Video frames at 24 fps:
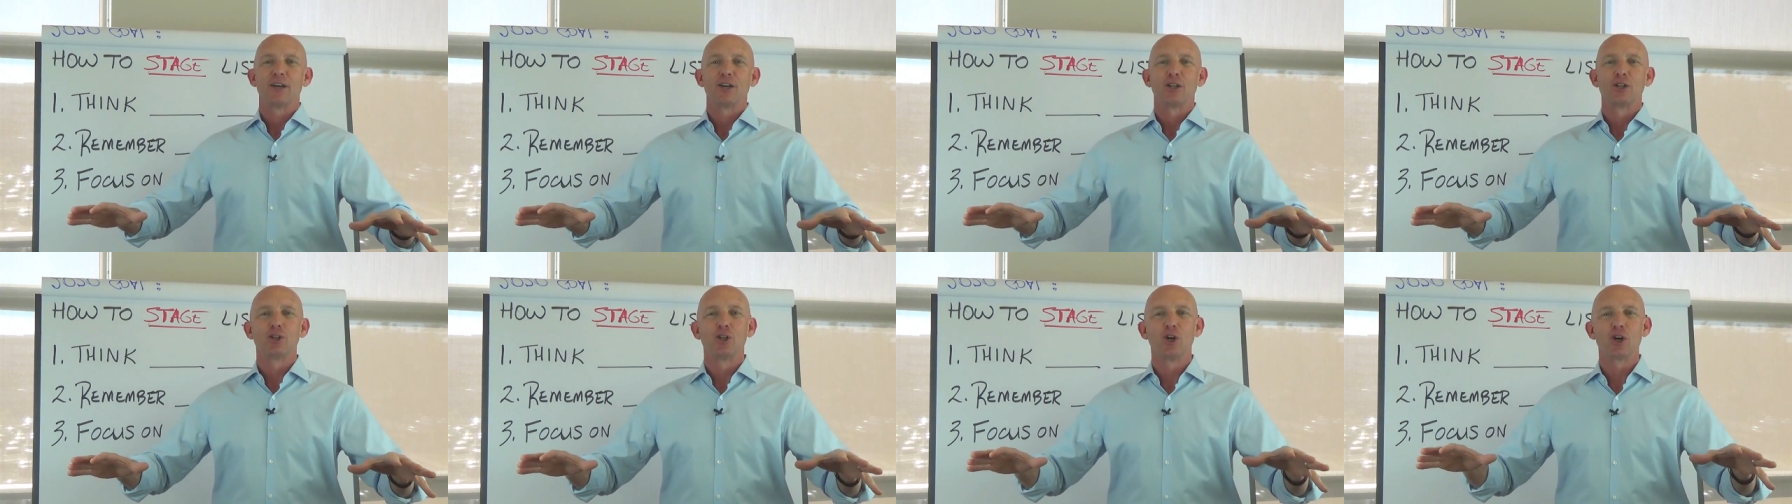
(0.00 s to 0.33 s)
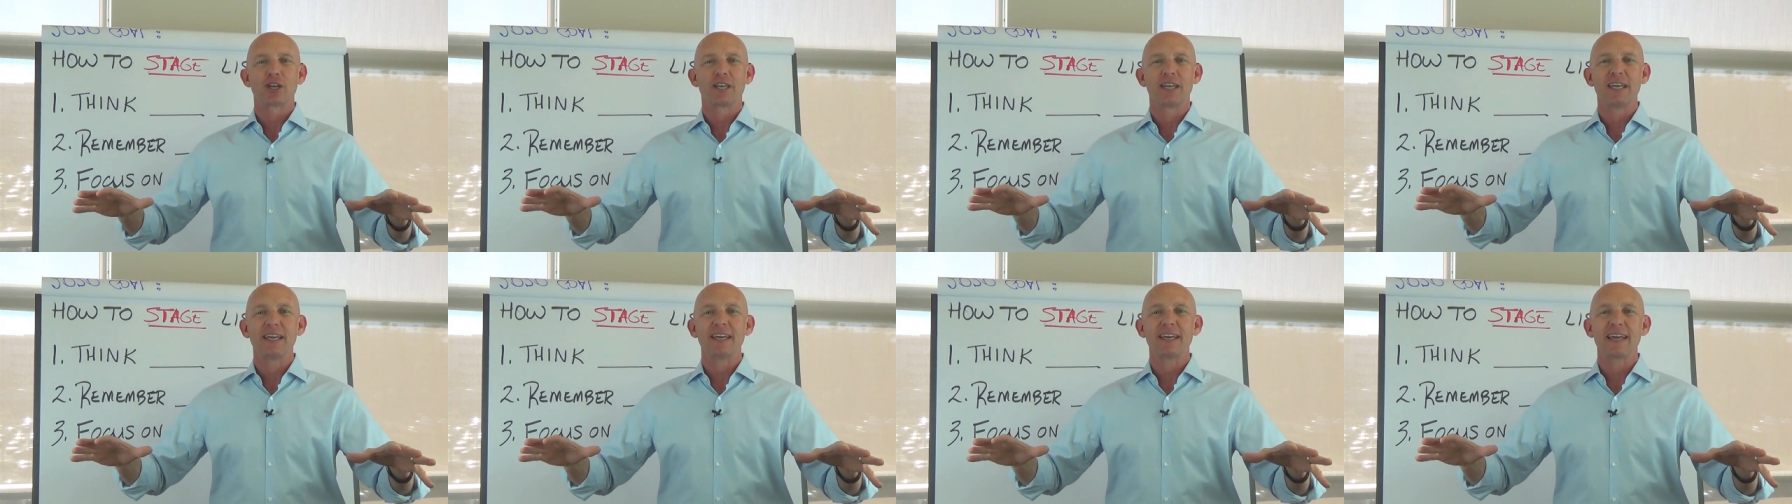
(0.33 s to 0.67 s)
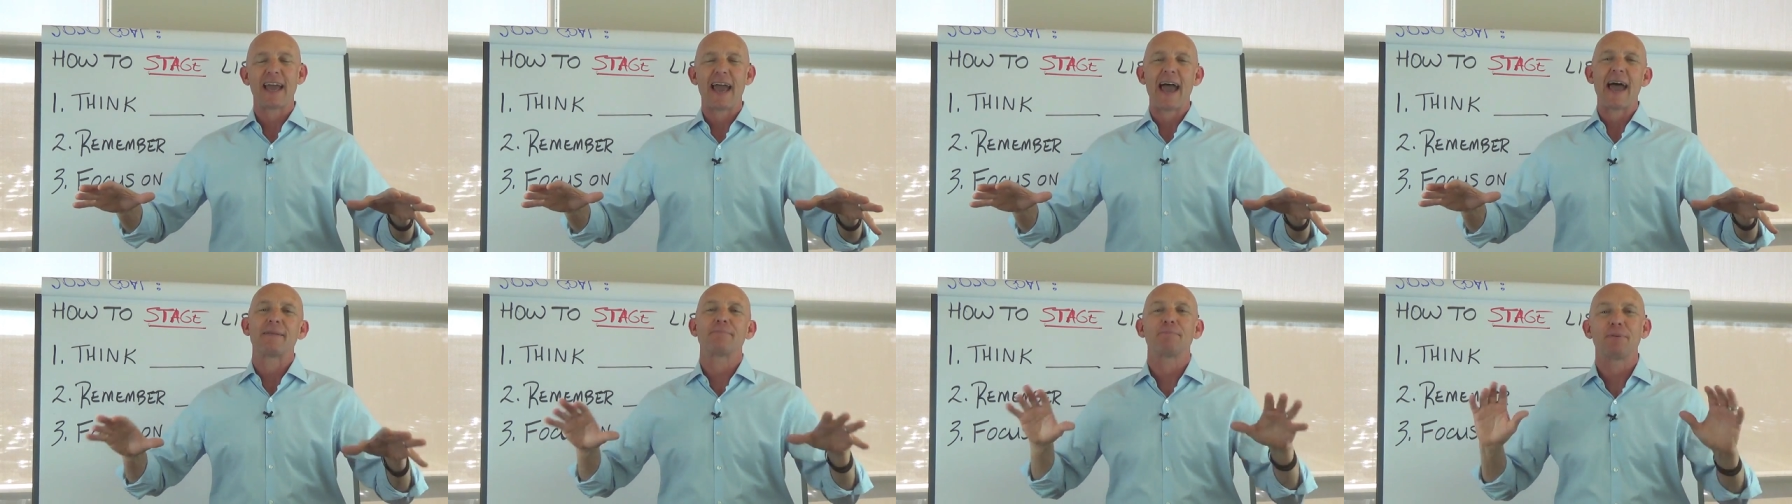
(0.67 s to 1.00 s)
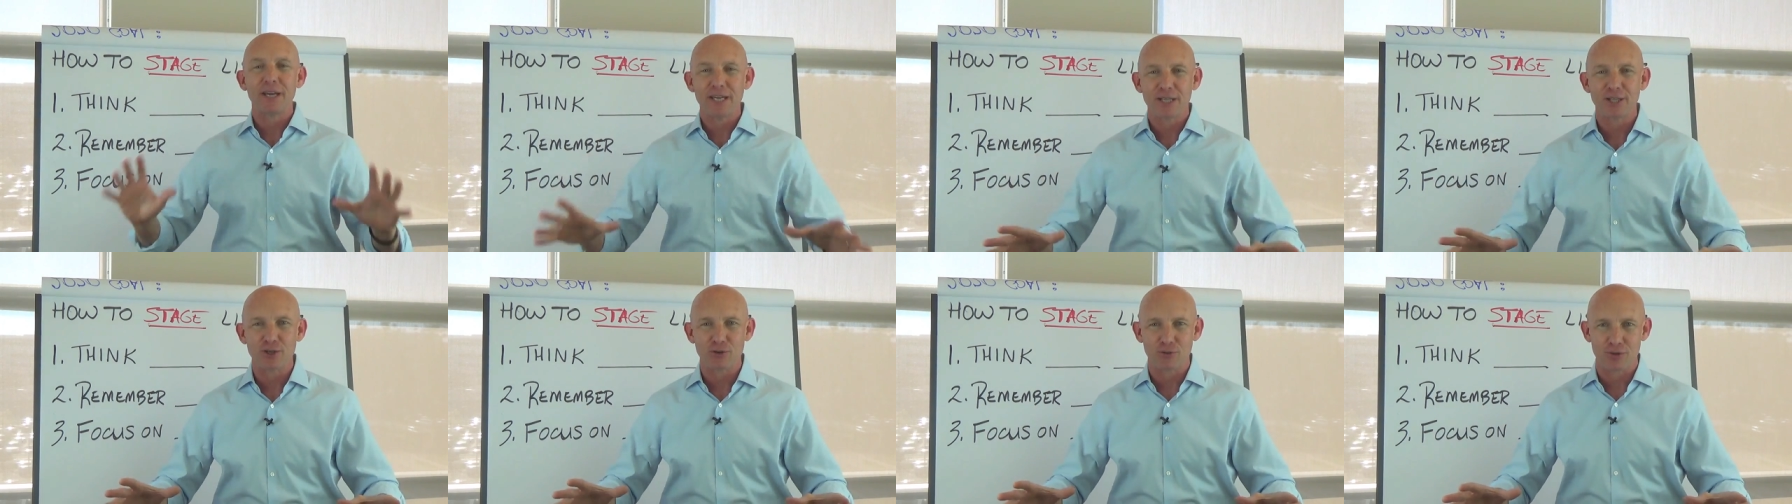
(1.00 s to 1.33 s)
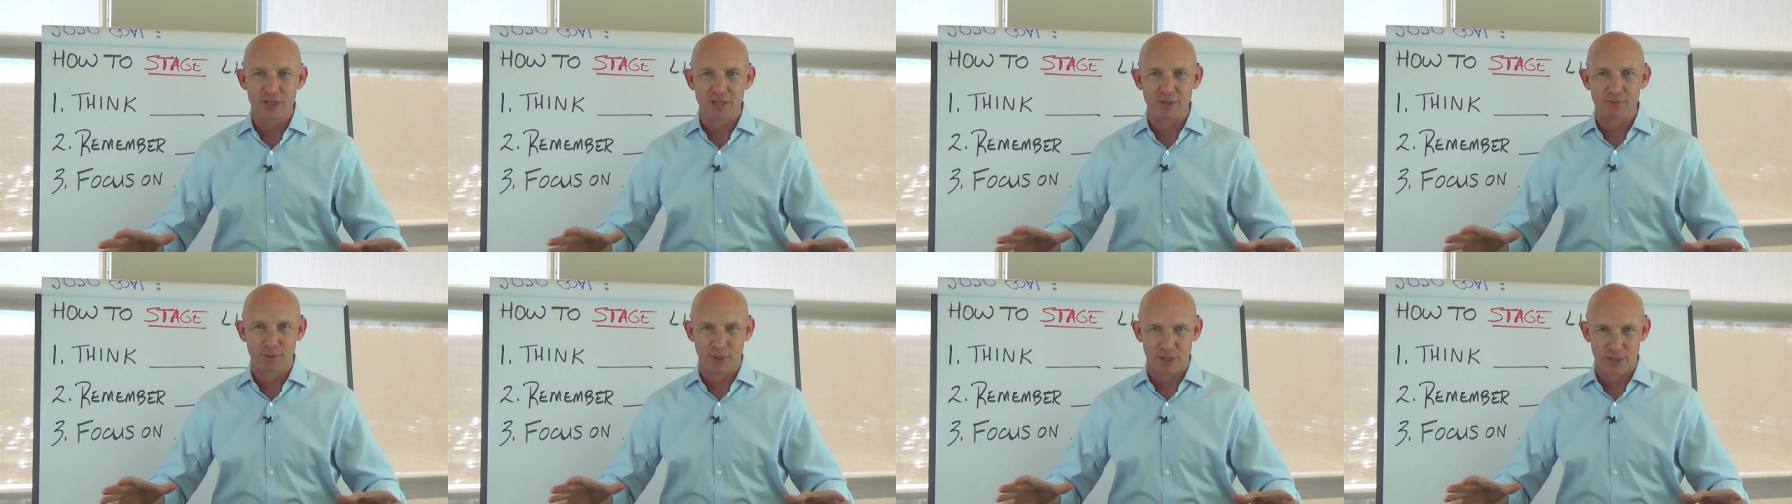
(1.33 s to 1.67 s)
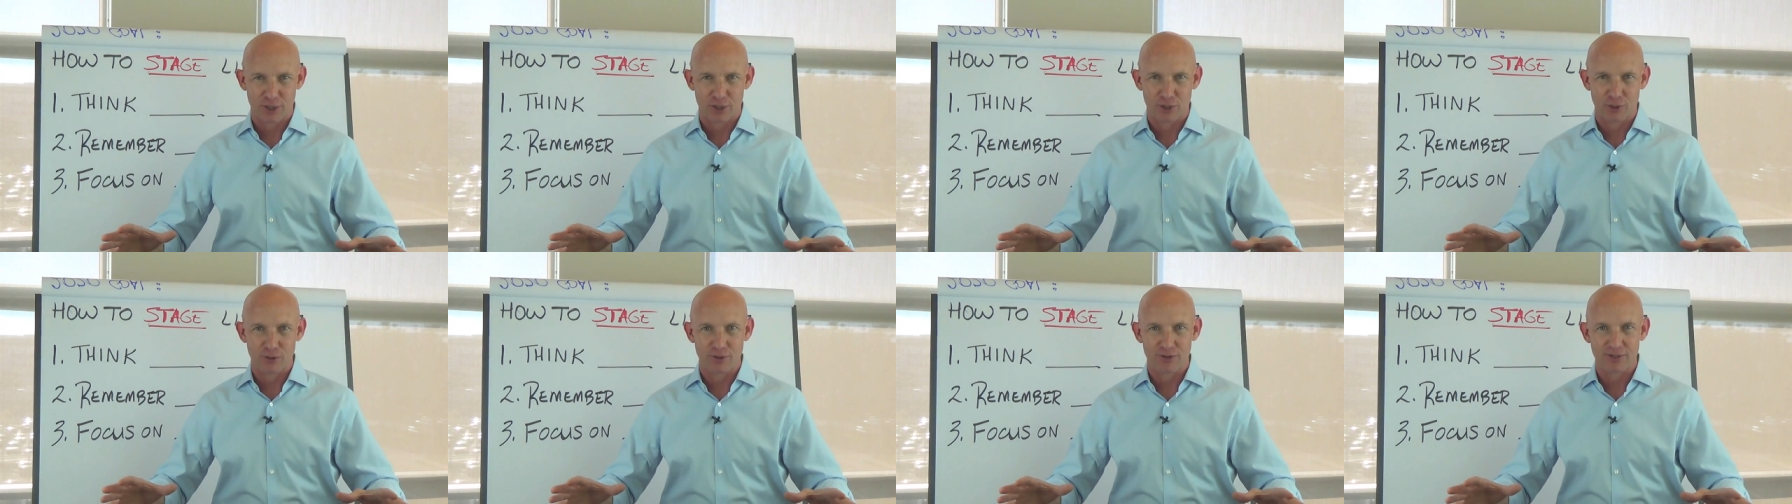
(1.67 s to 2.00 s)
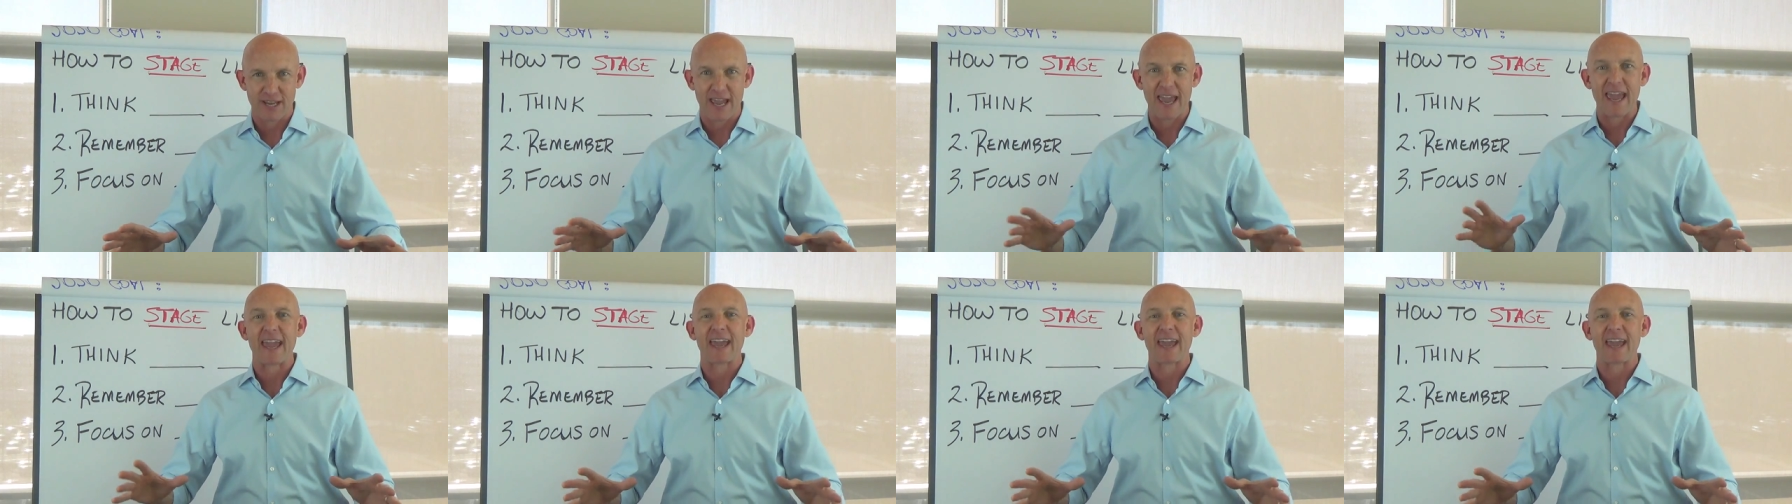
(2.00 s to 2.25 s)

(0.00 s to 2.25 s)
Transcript: looking at Pinterest pictures